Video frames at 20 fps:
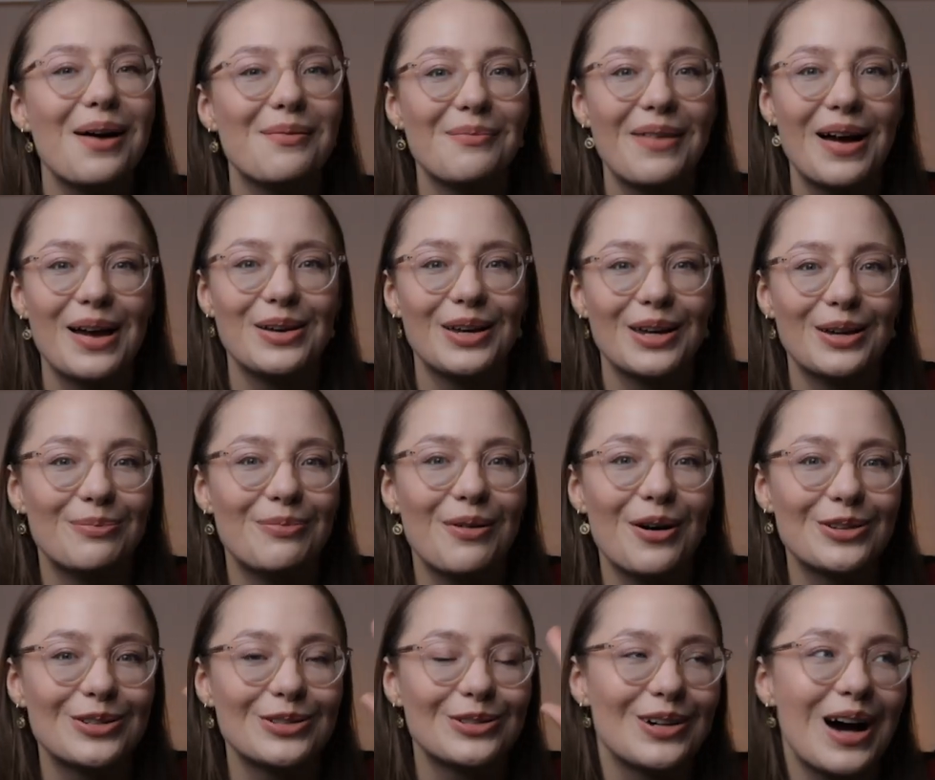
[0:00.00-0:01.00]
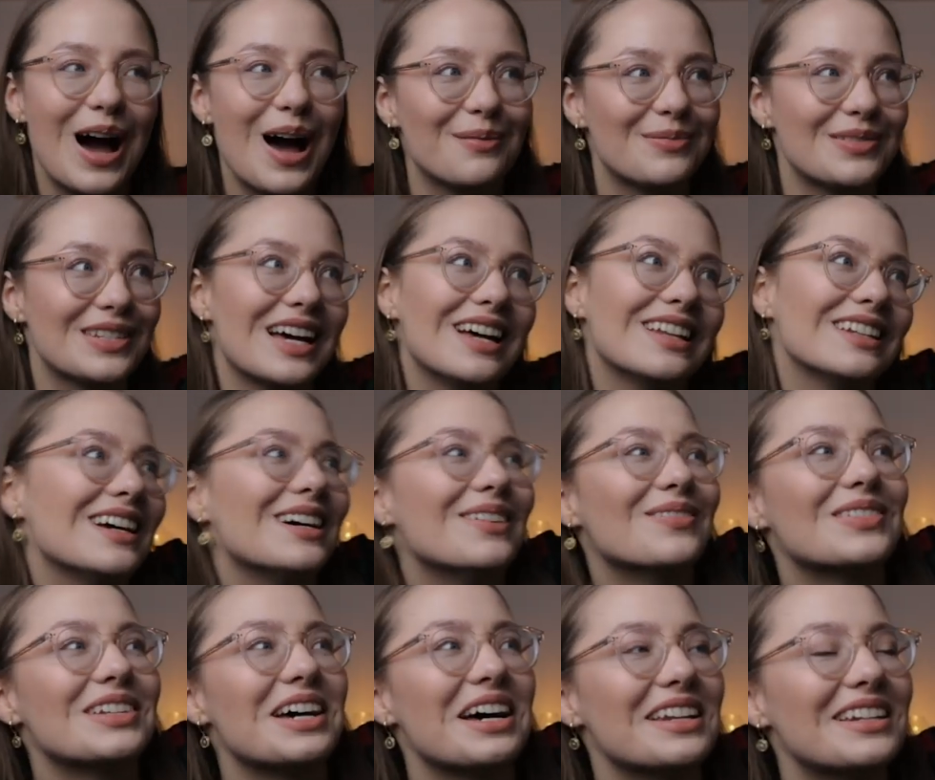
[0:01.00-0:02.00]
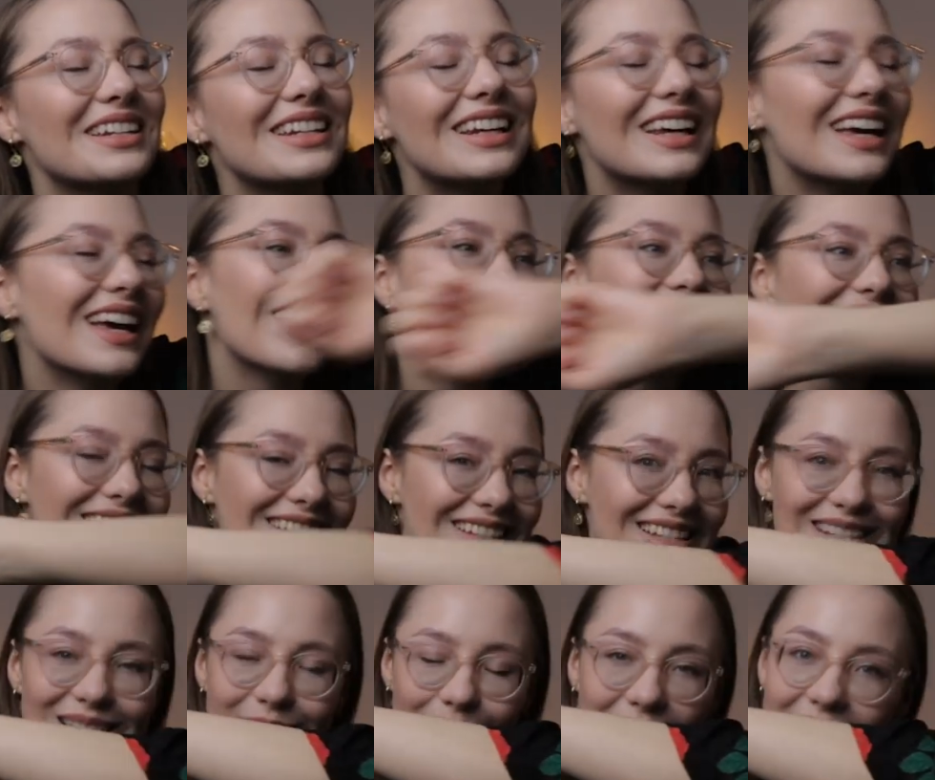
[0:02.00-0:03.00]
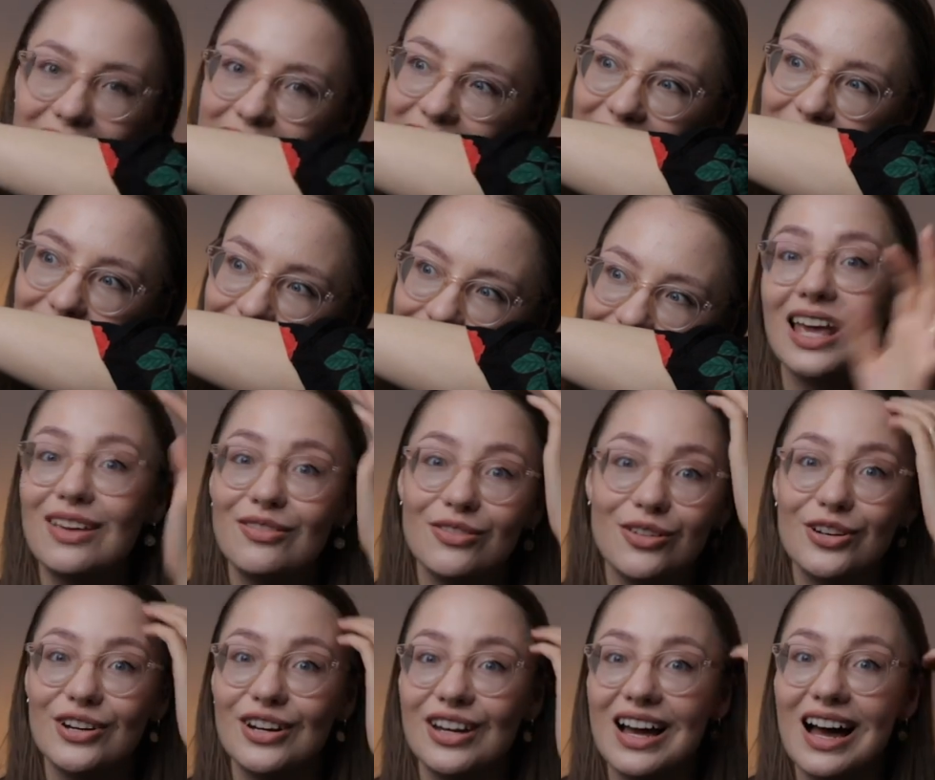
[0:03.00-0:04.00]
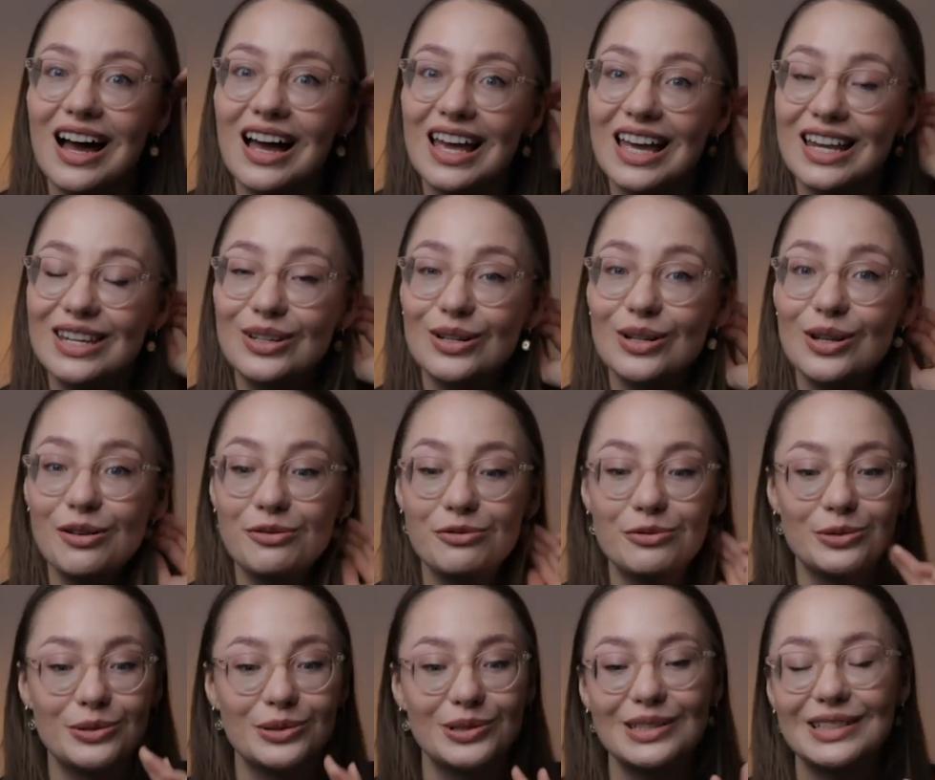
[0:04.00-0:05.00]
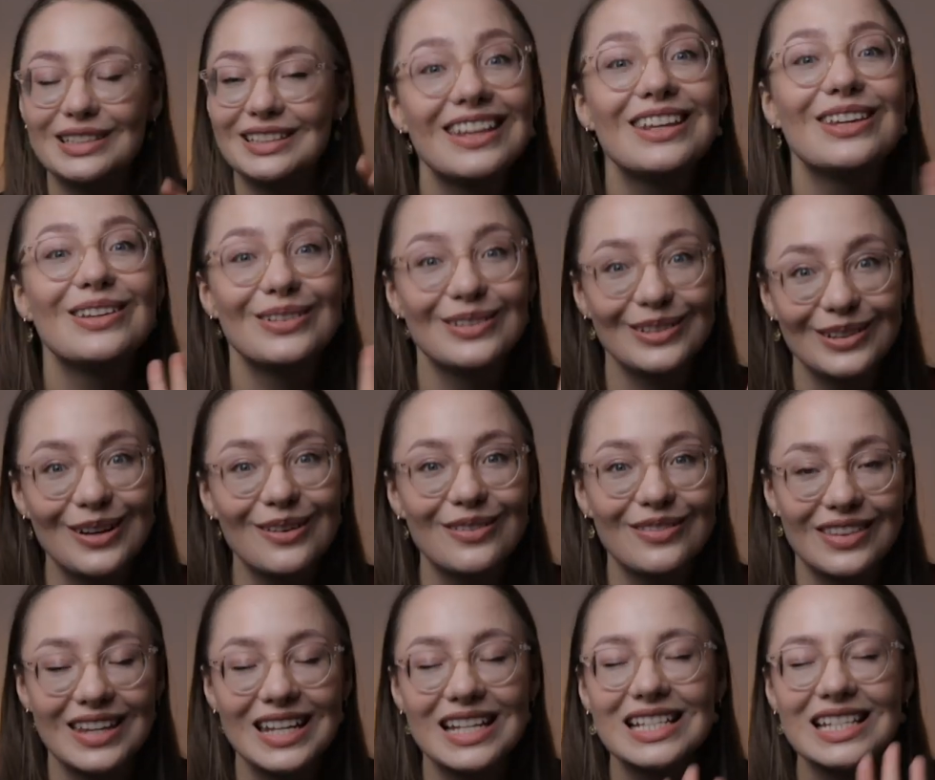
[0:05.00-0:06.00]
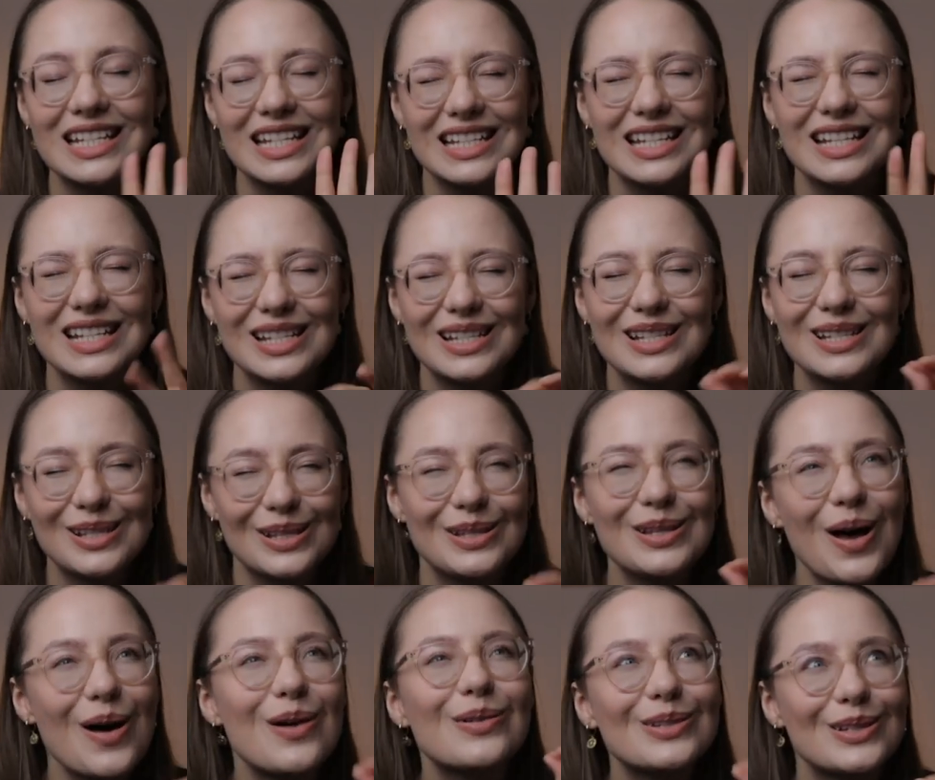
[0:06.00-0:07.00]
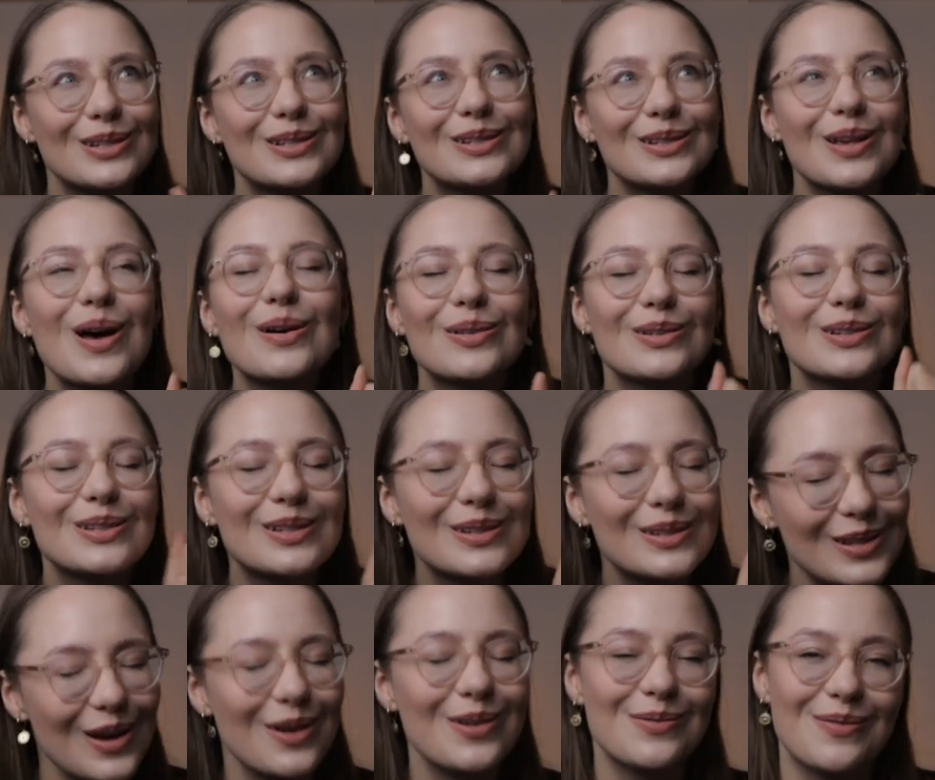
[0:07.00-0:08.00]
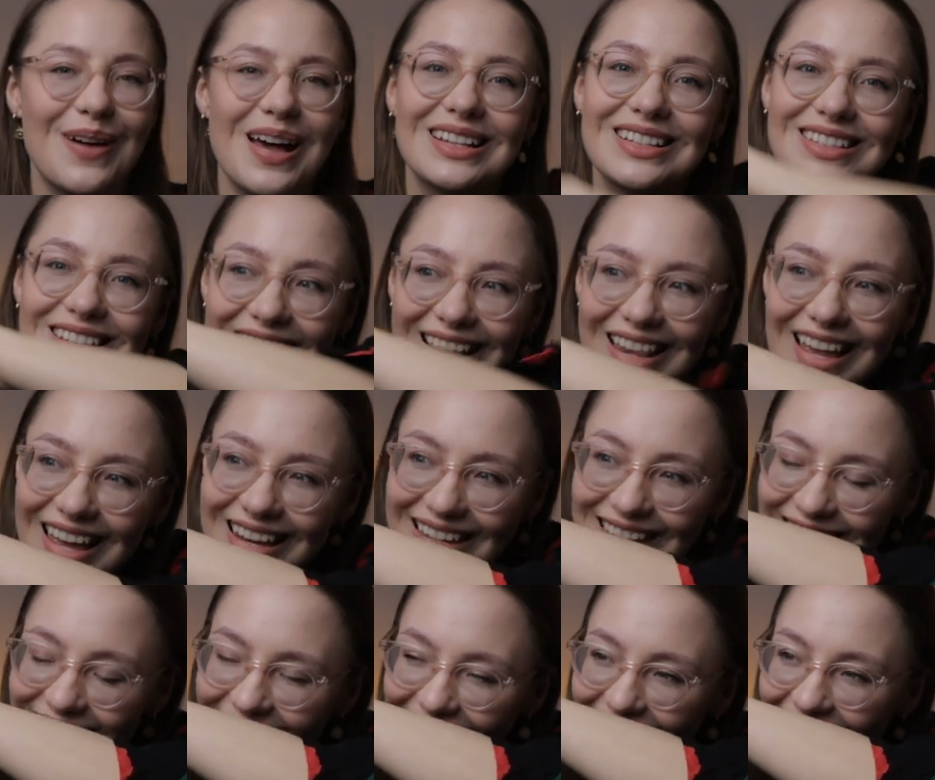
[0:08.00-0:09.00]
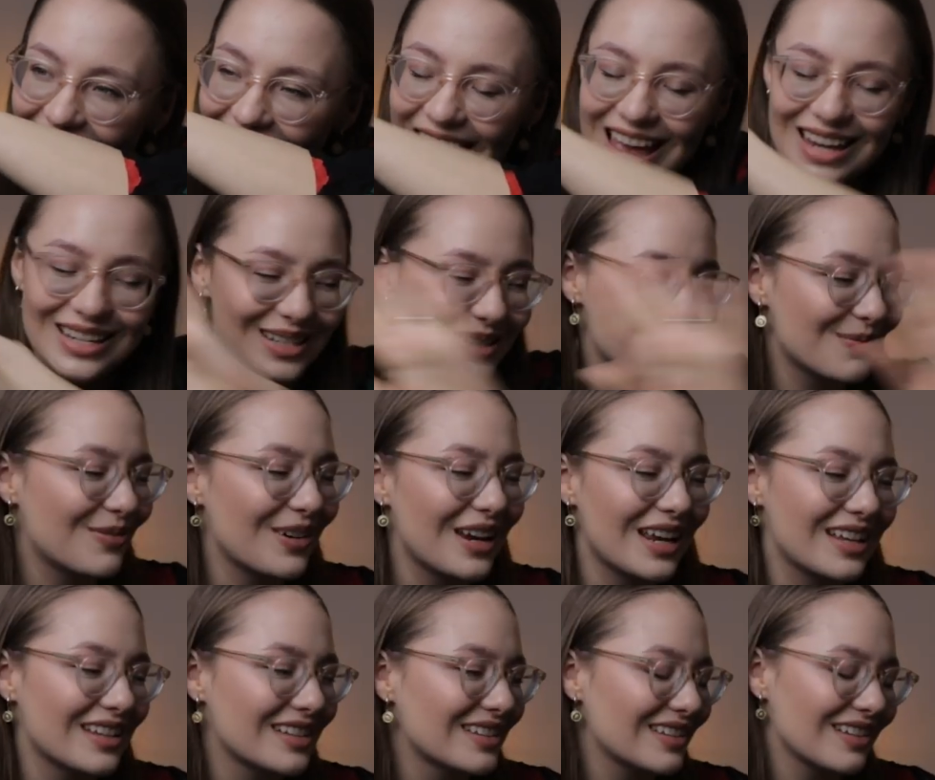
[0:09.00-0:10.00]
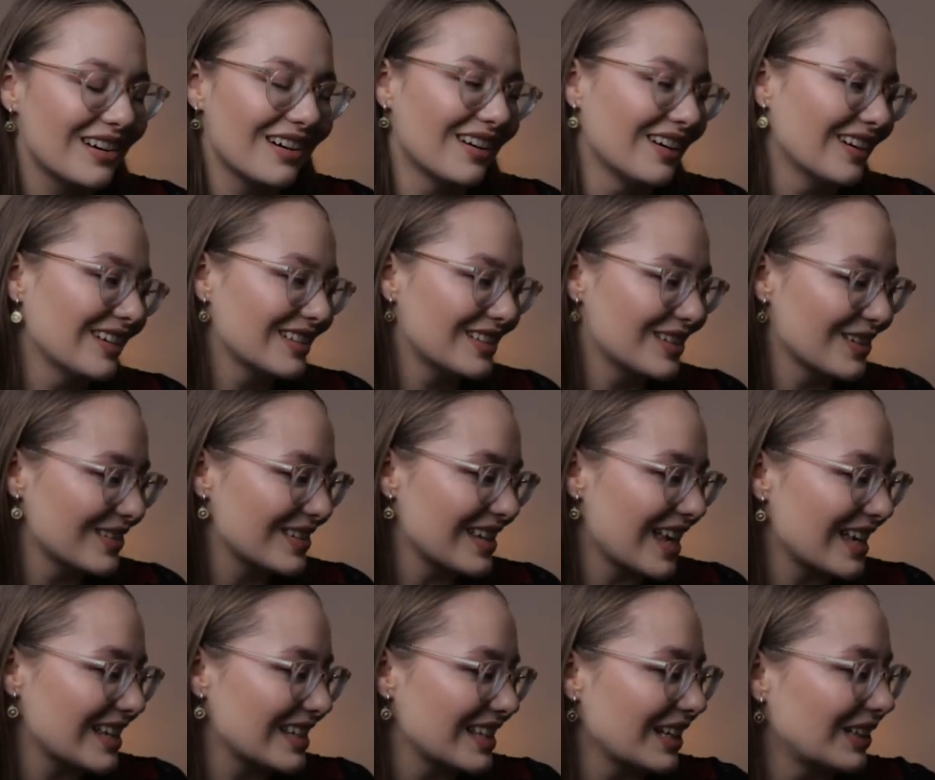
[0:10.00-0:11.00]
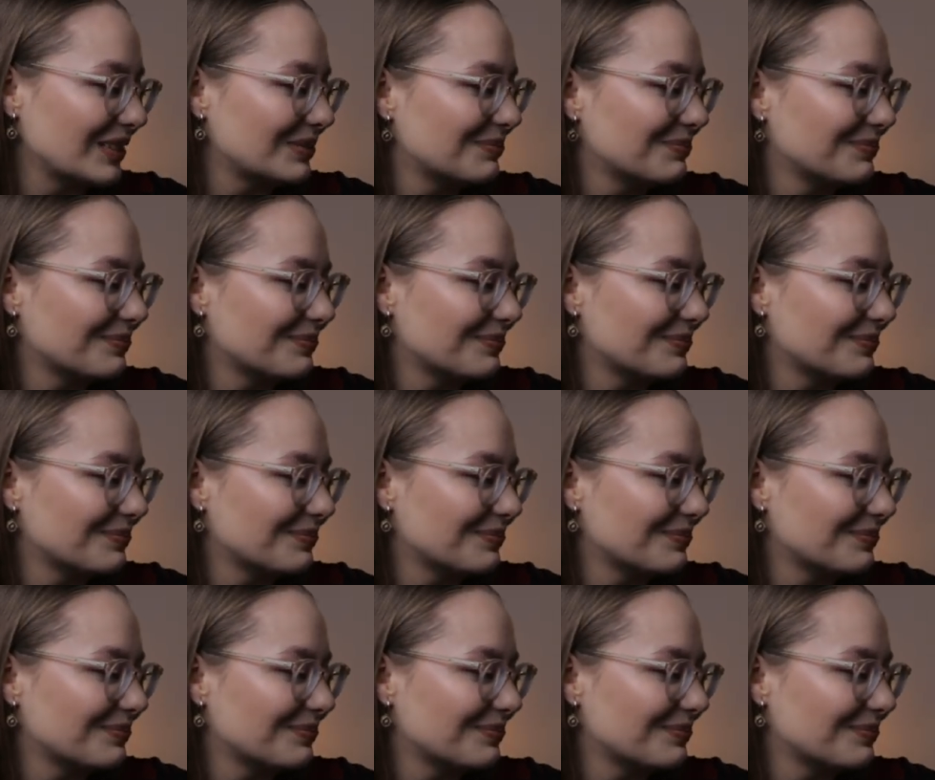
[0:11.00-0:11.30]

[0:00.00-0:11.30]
I'm buying a bottle, I'm done, I'm done. This is amazing. If you're a guy and you love wood, you'll love this. This is so, so, so masculine and just brings, oh, so sexy.